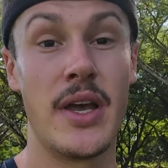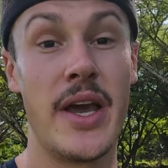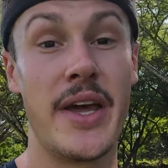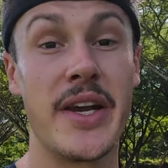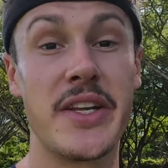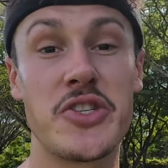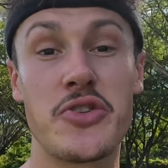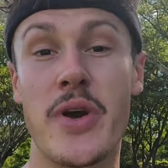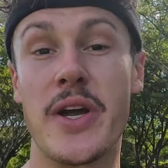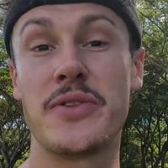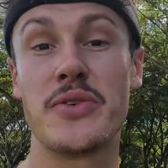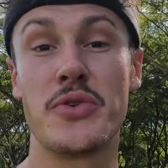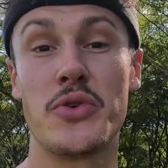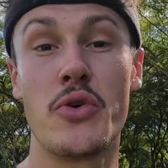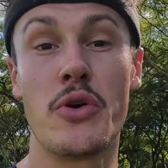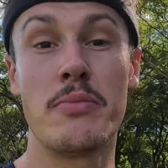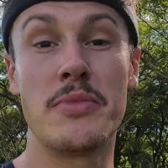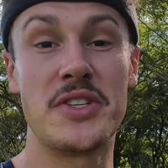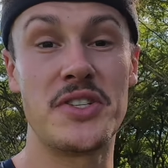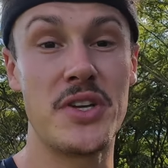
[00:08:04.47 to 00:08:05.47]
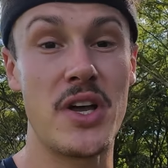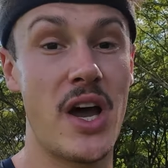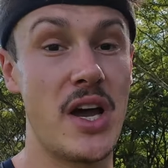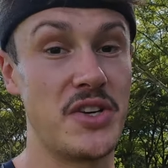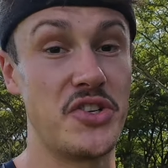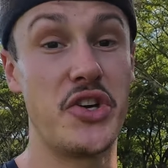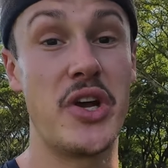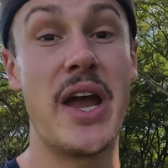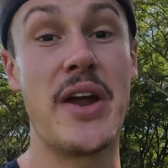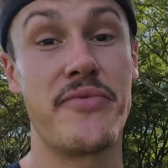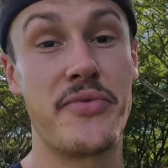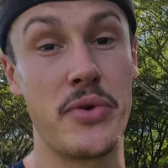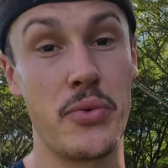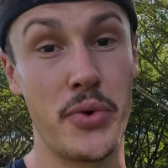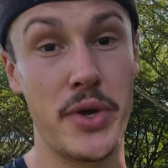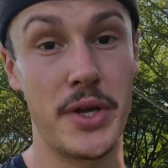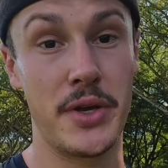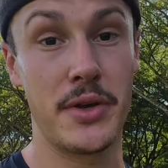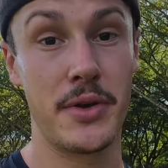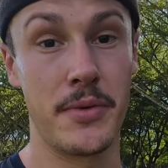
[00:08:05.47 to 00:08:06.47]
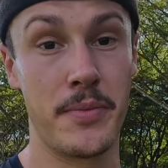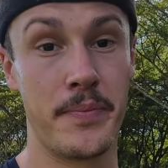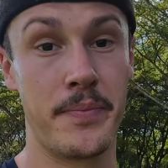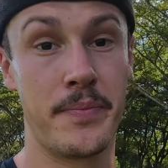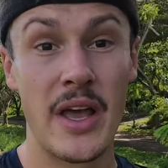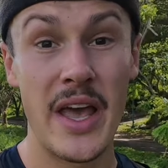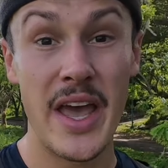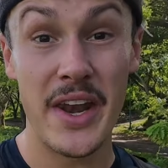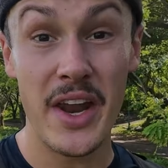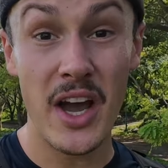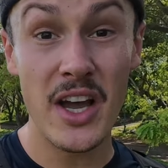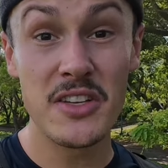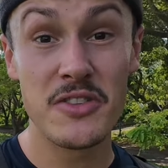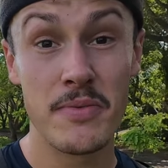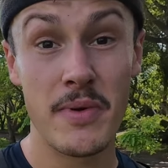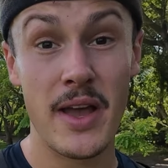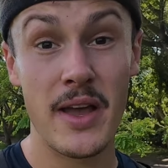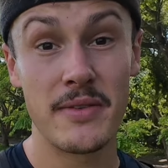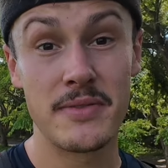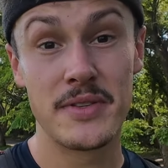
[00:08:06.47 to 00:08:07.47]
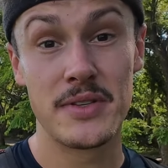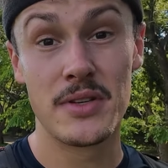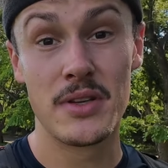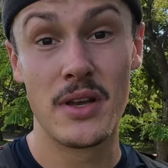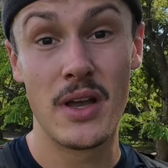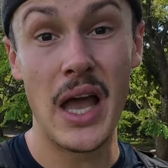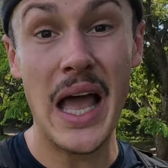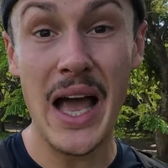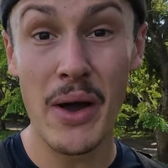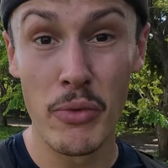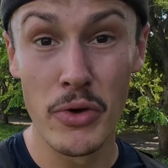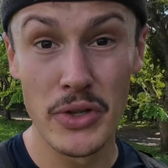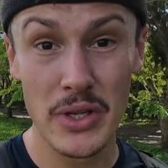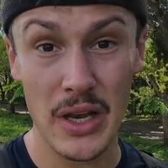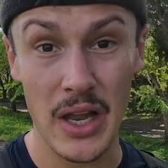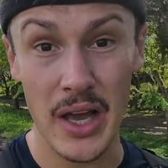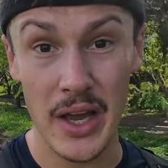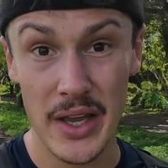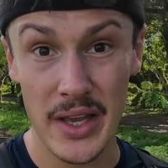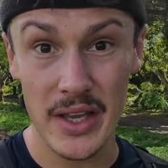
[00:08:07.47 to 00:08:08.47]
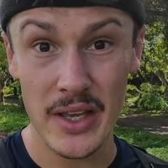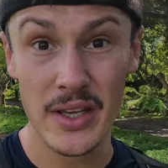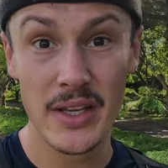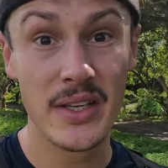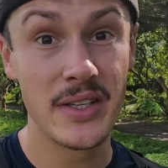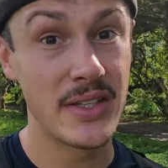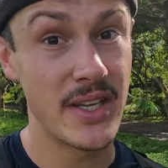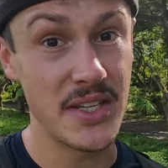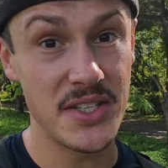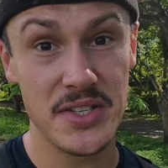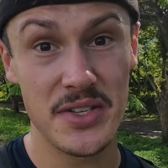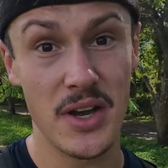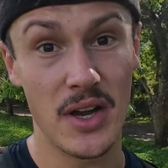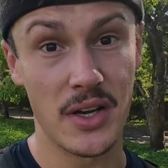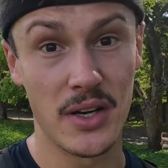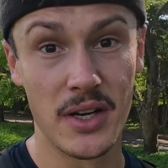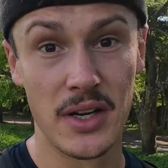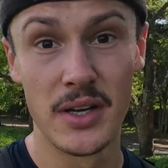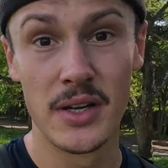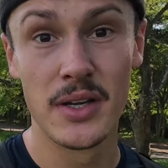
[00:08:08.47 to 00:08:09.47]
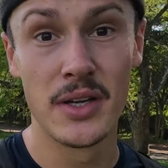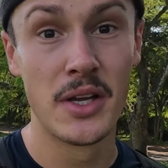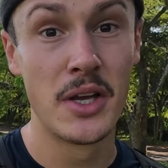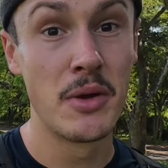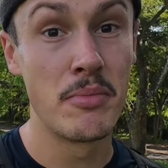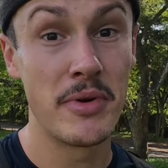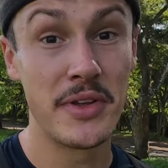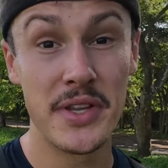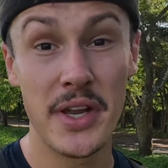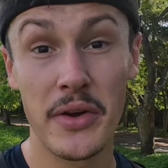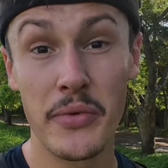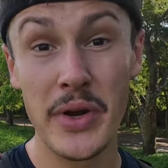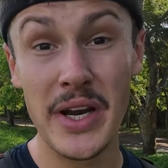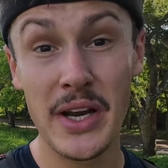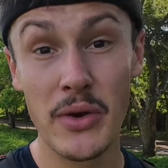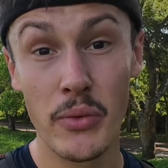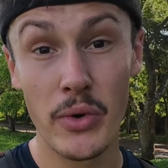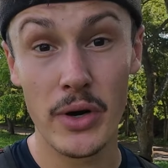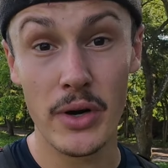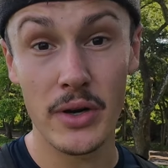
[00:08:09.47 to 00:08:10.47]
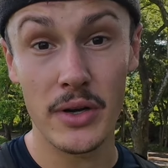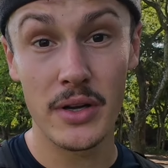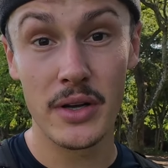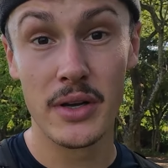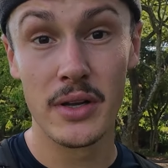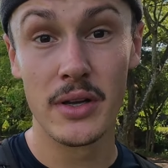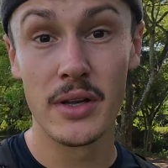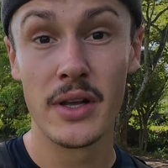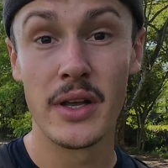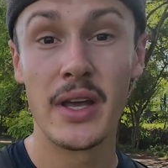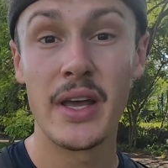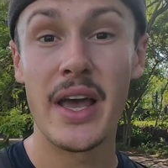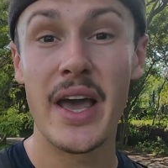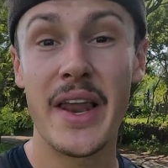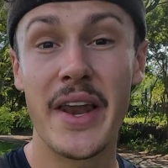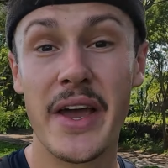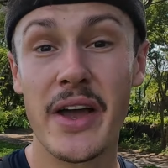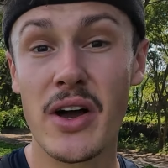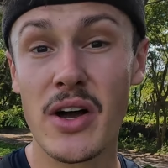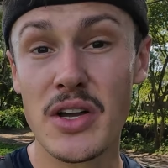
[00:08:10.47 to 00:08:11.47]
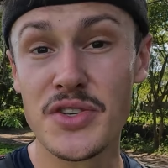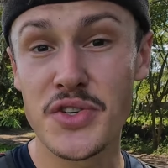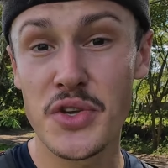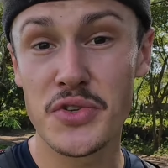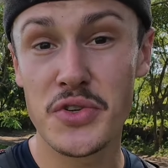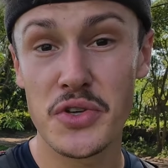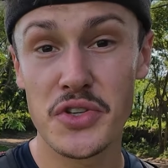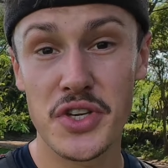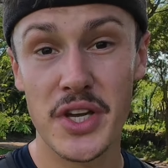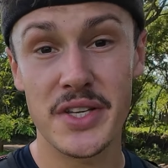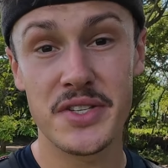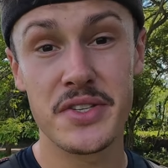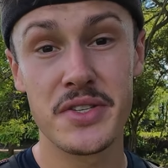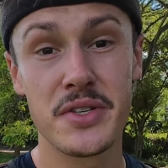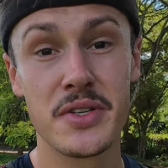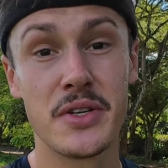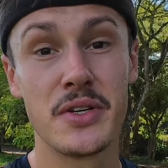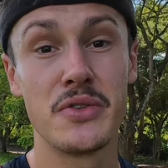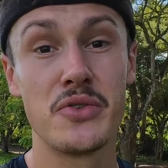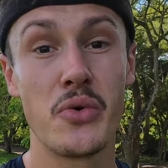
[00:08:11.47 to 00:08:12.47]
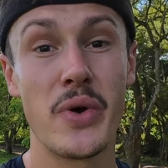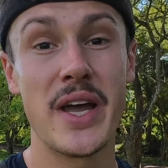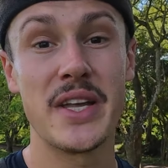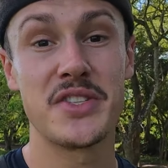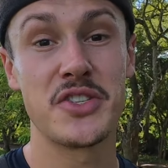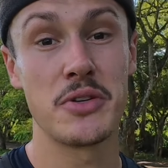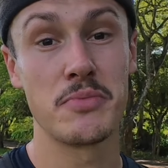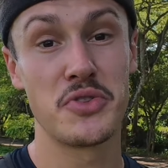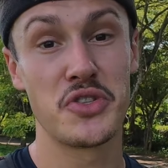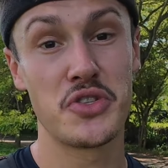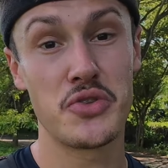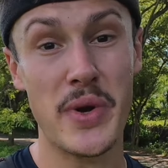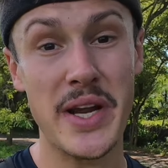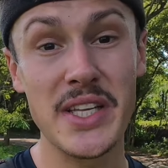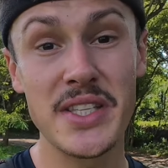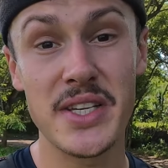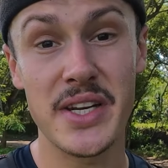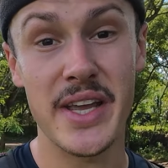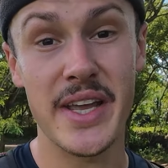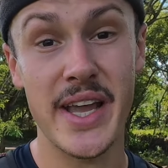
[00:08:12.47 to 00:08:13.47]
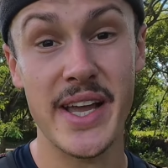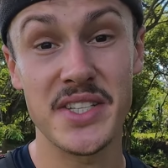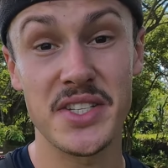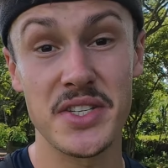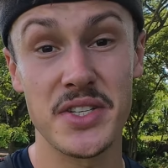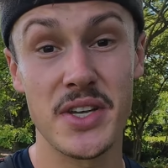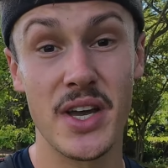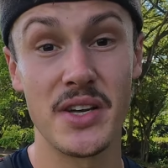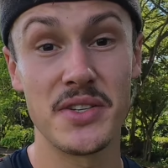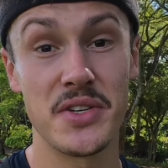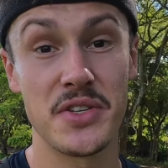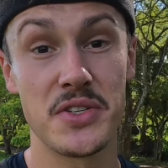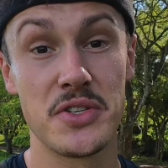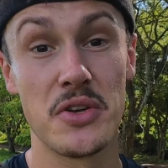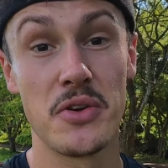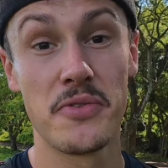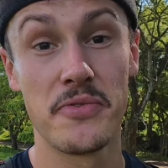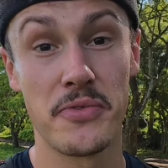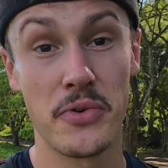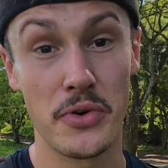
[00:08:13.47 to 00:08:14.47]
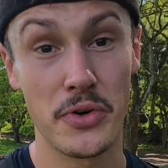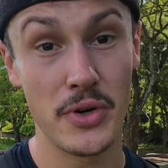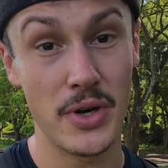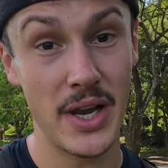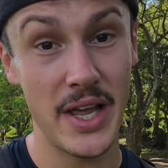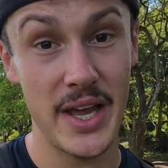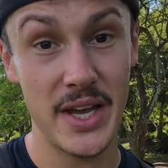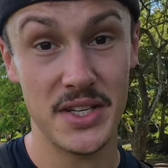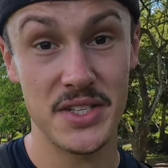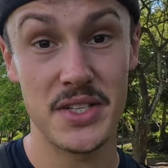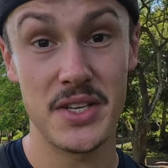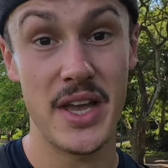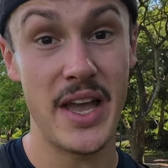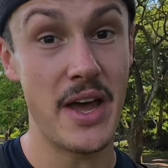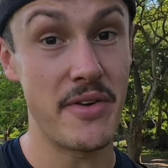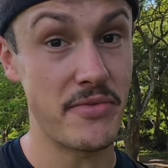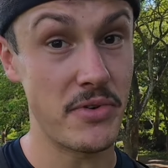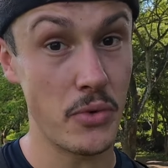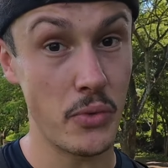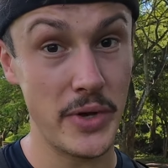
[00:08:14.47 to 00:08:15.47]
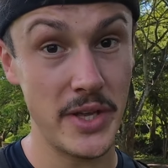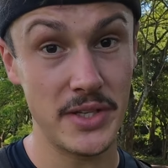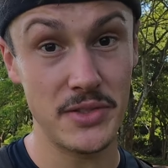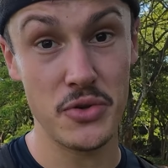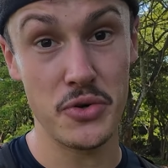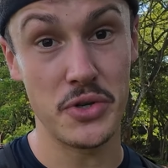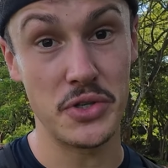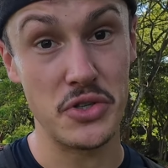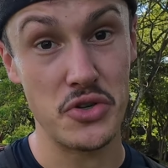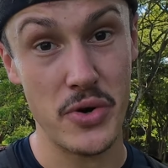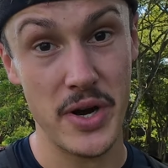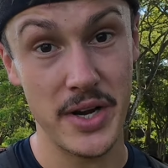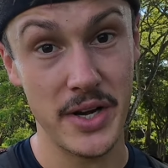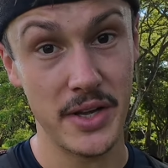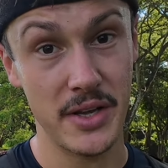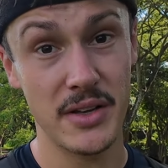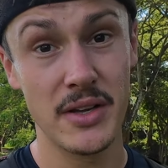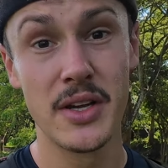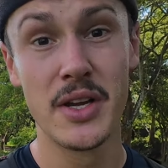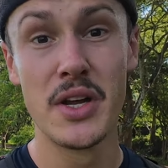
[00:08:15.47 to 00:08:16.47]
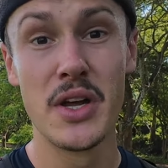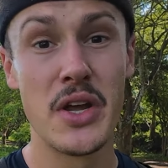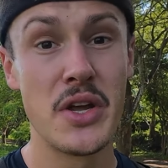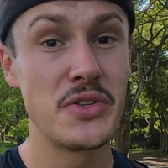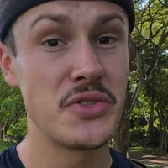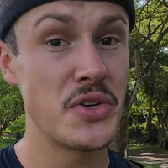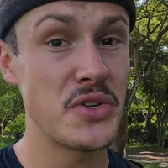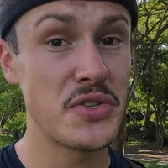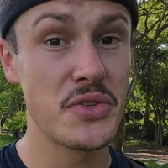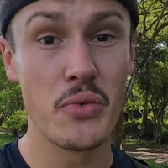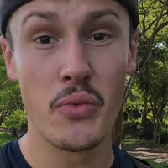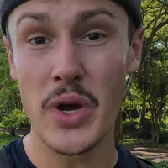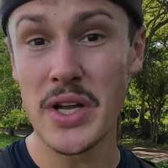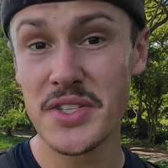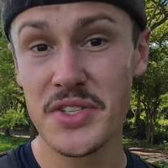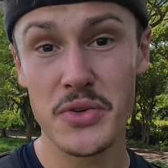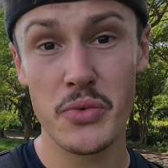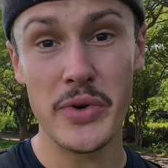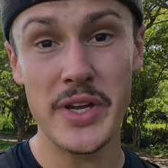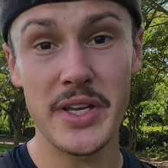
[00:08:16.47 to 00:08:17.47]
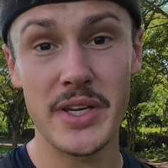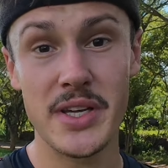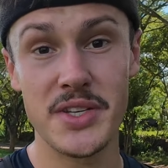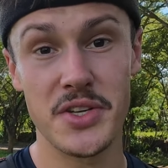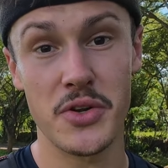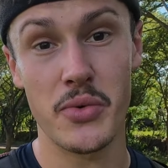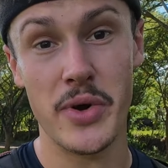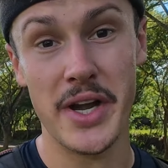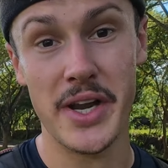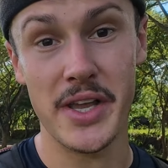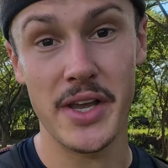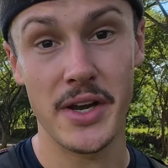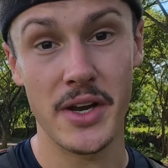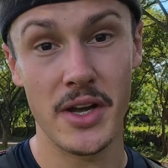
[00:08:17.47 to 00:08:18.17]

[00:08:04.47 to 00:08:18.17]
And I try to do a massage every week. And ice baths, I won't lie, they suck, but they really work. And I also suggest to add some strengthening exercises for your legs every week to your training. Just once a week is already